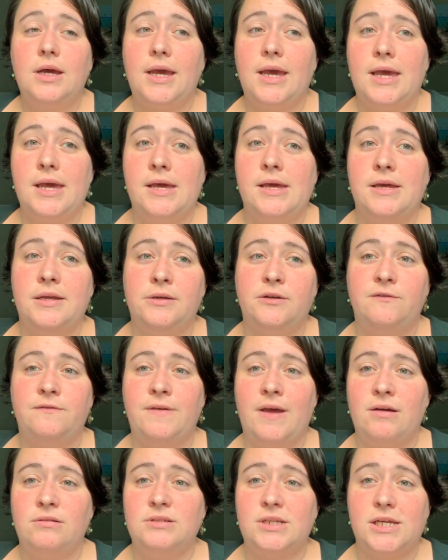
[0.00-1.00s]
and
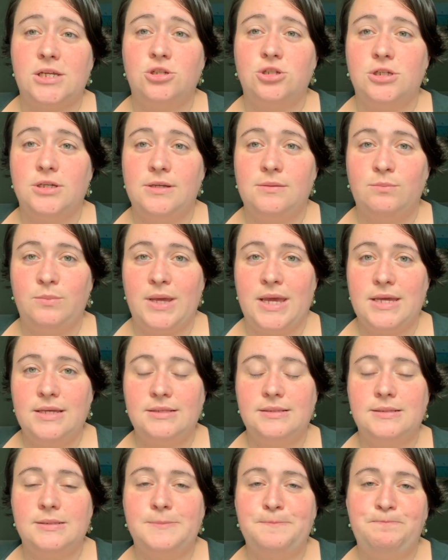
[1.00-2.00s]
foundation
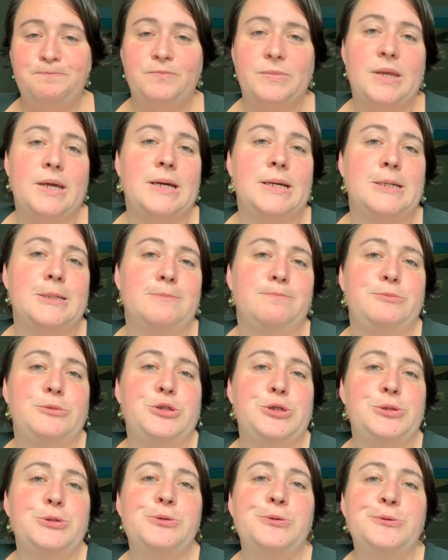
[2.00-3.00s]
base
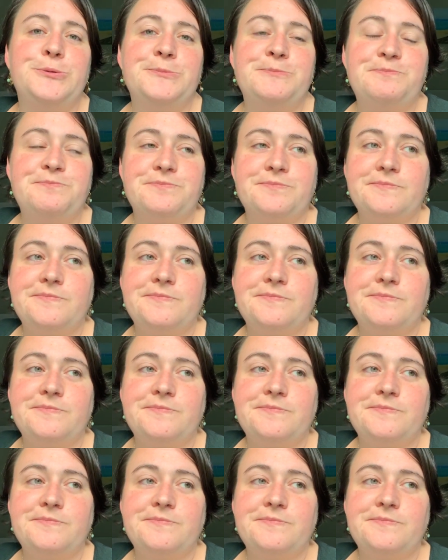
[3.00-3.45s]
to